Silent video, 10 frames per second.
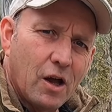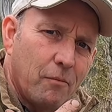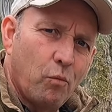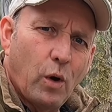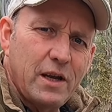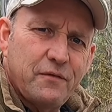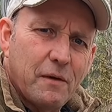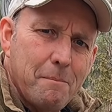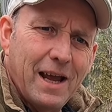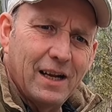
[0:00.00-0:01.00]
um, wait
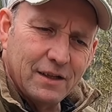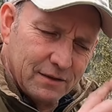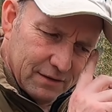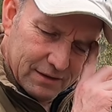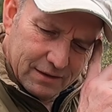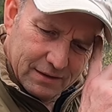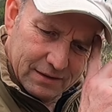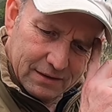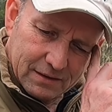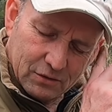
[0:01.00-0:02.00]
for
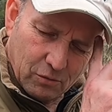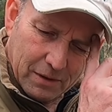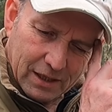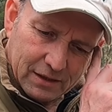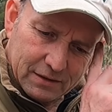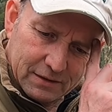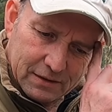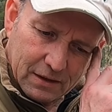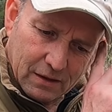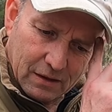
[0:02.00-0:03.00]
melons, not
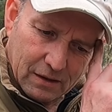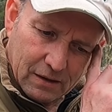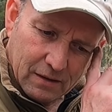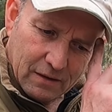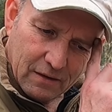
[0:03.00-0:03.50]
melons, uh,